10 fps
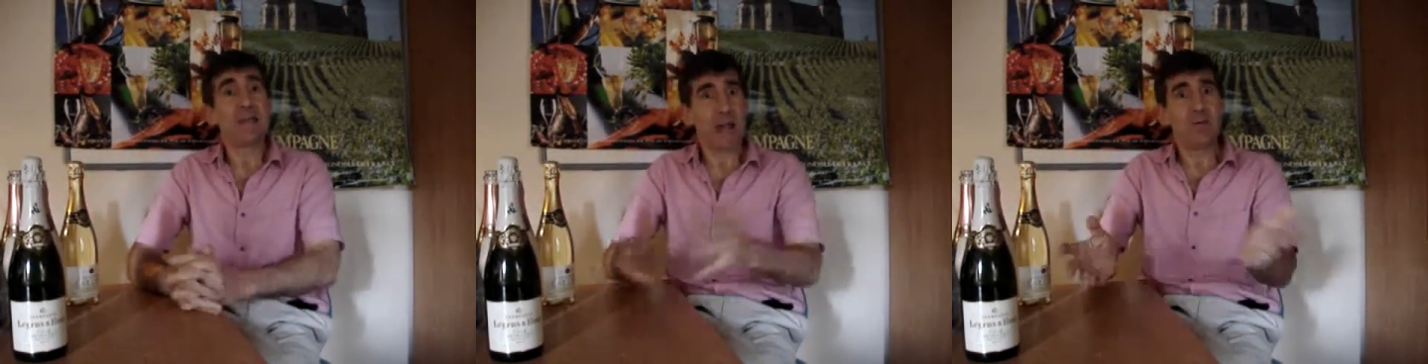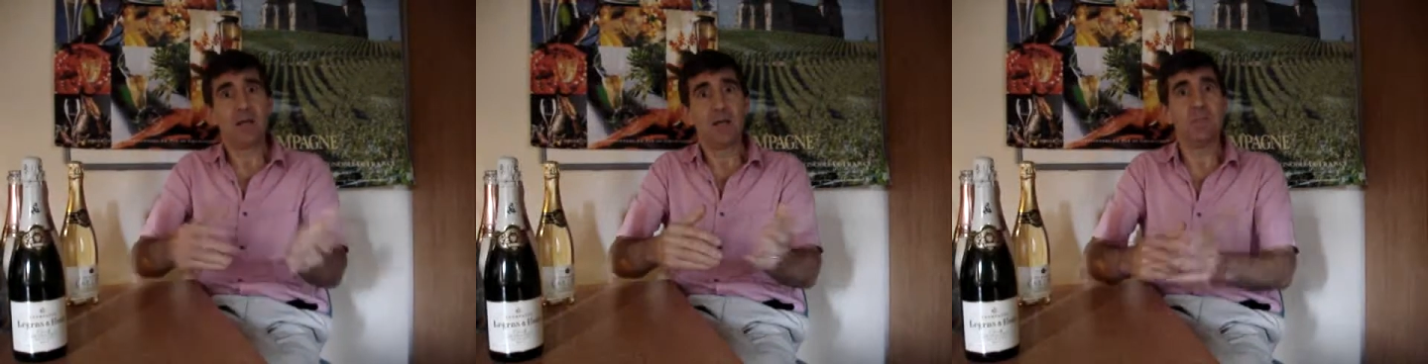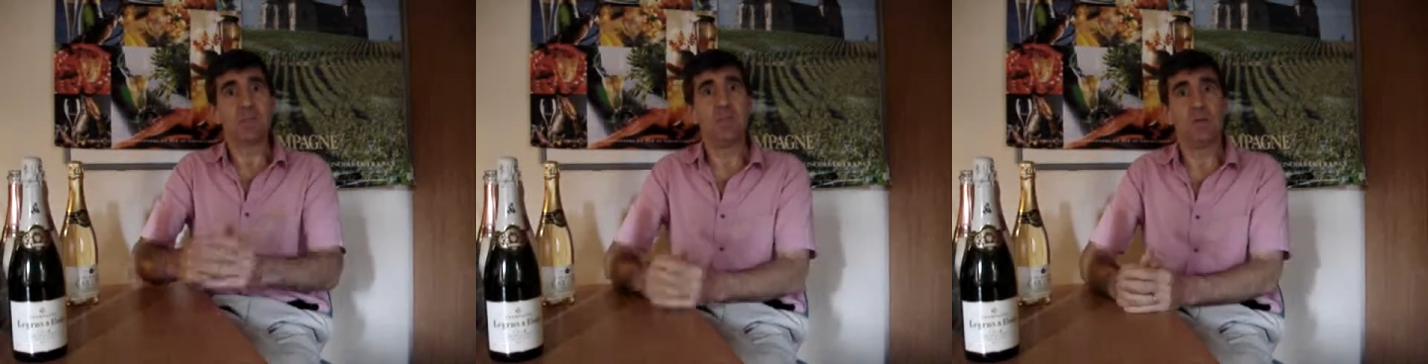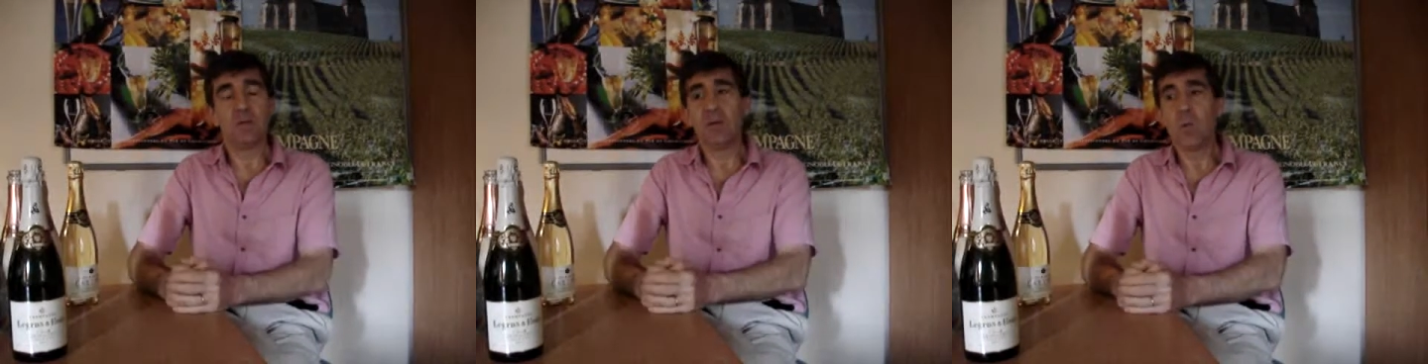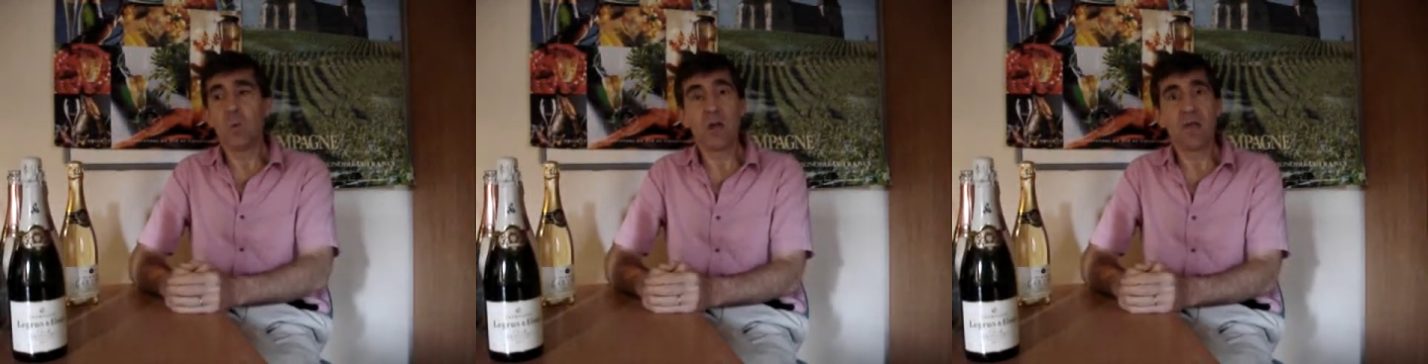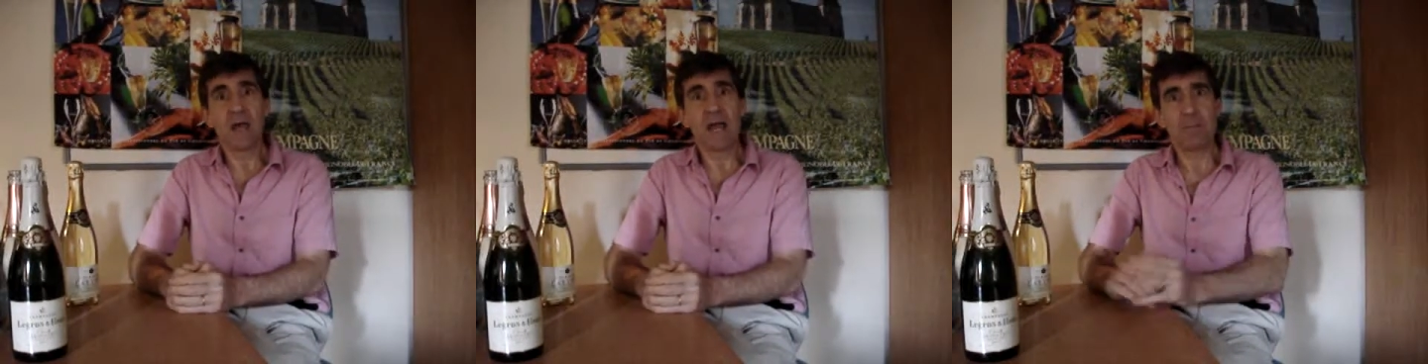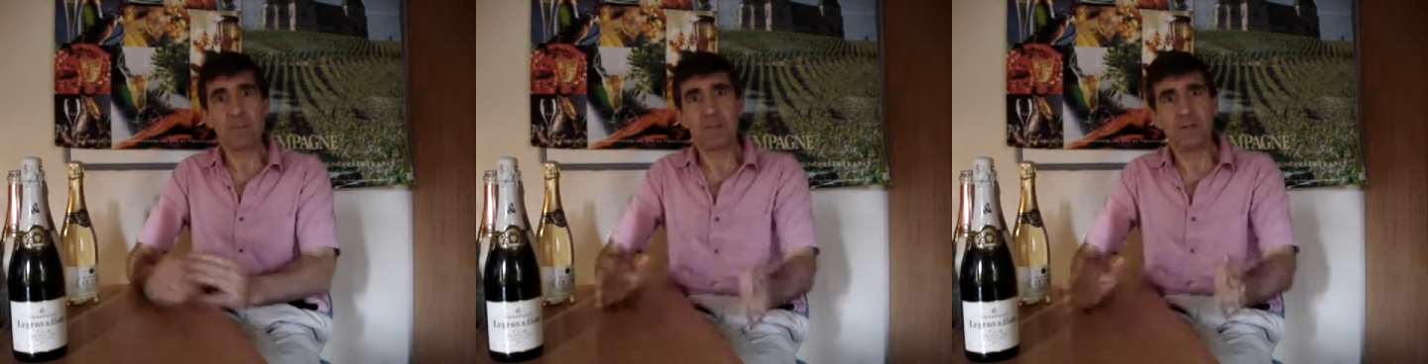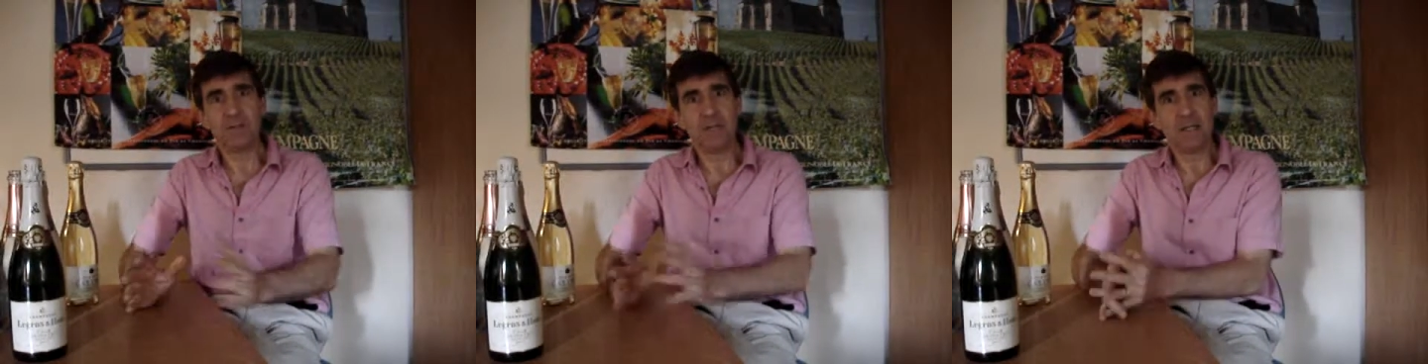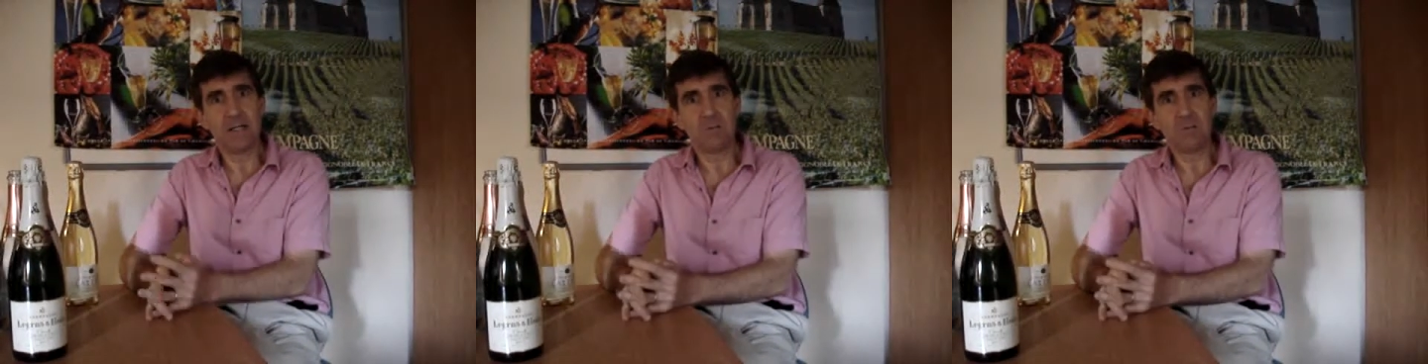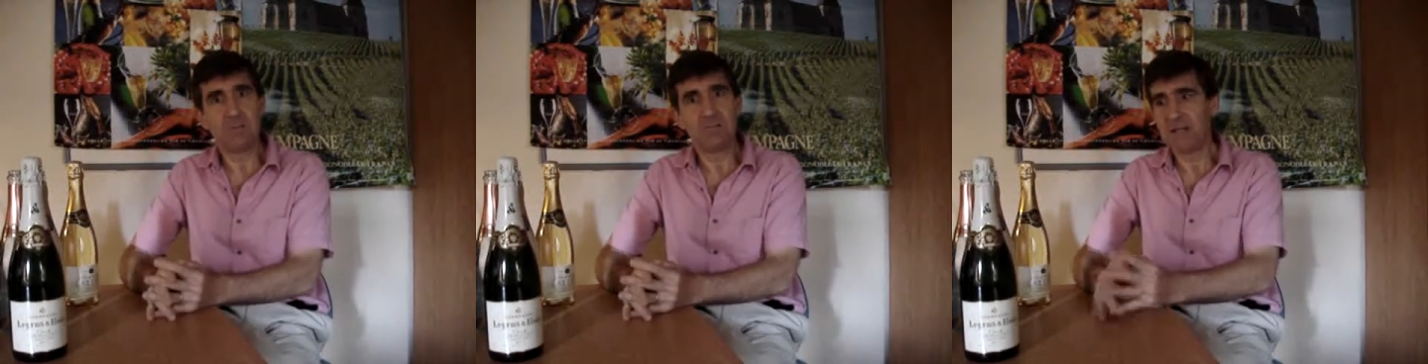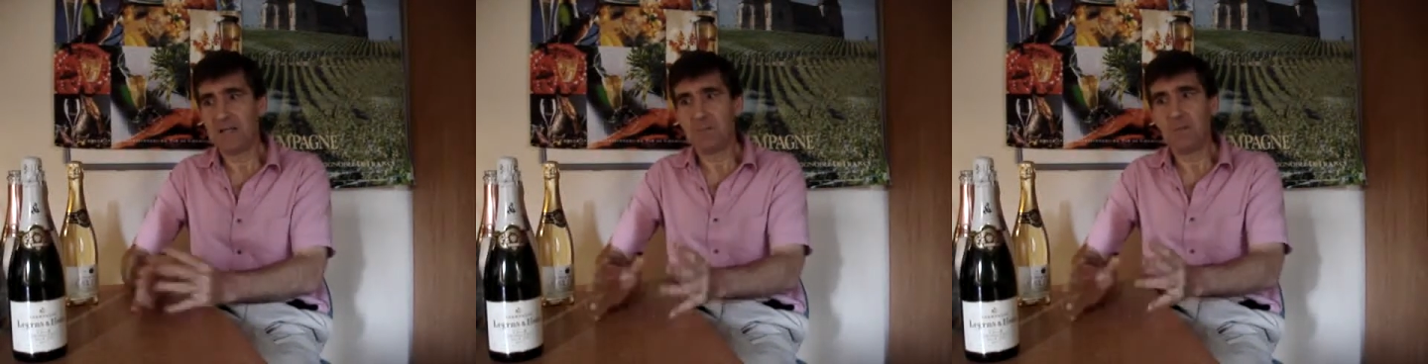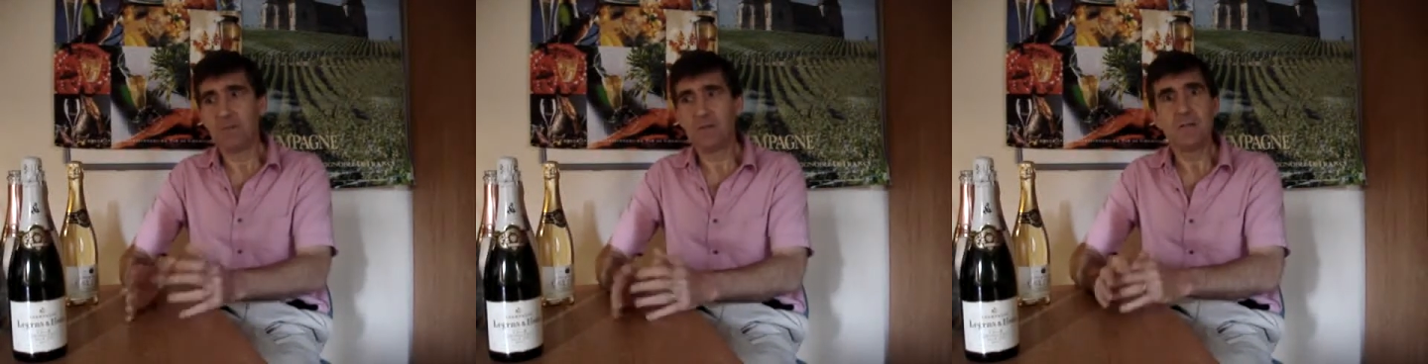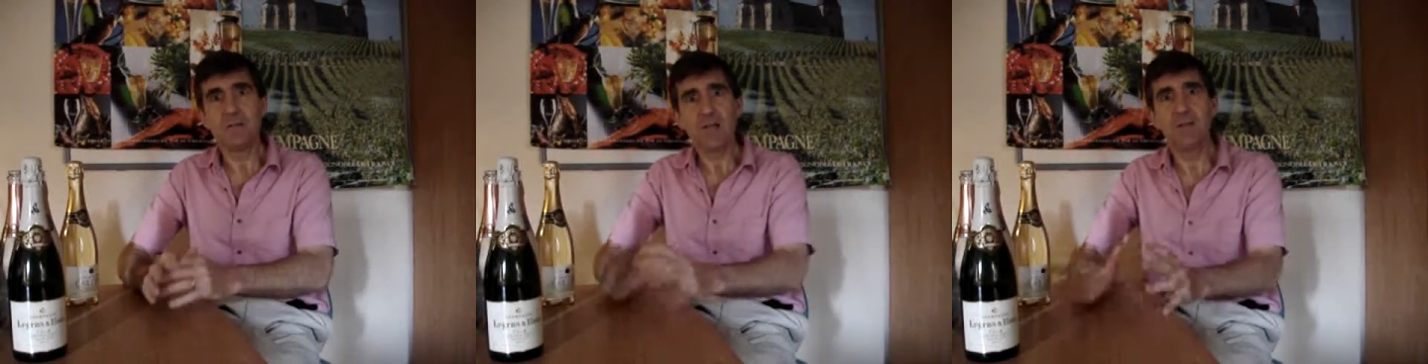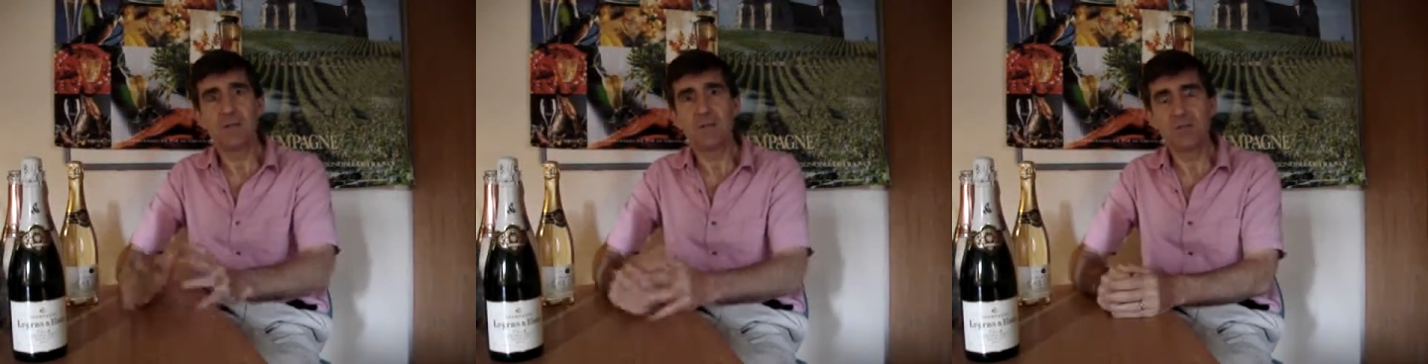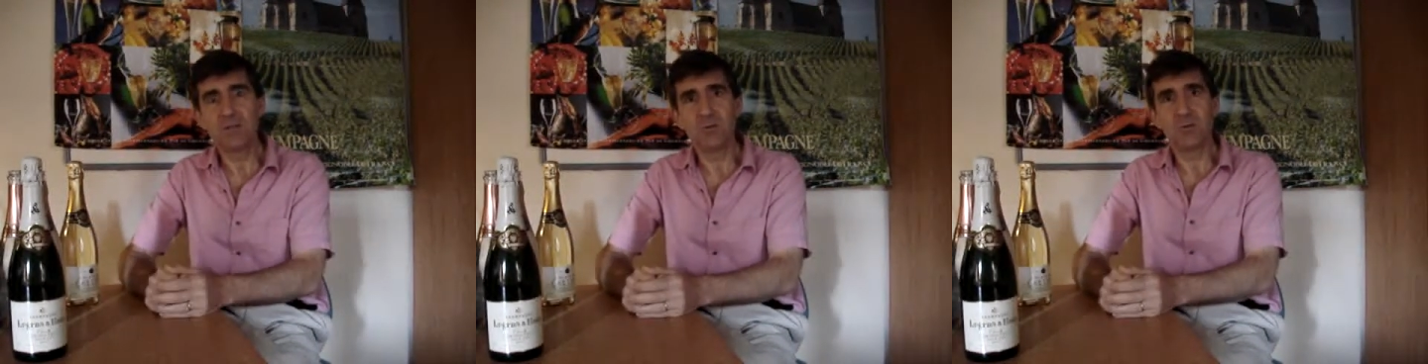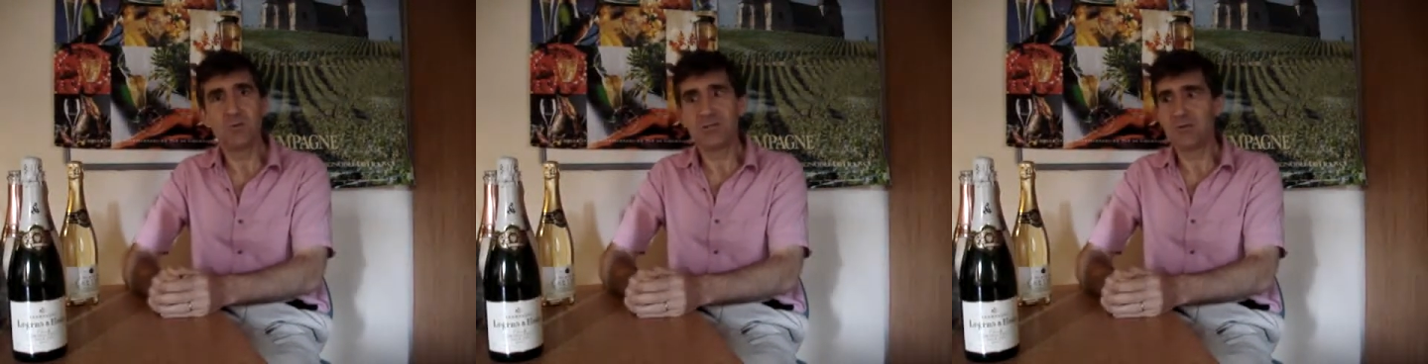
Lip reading: out comes a bottle with absolutely no label and nothing on it at all.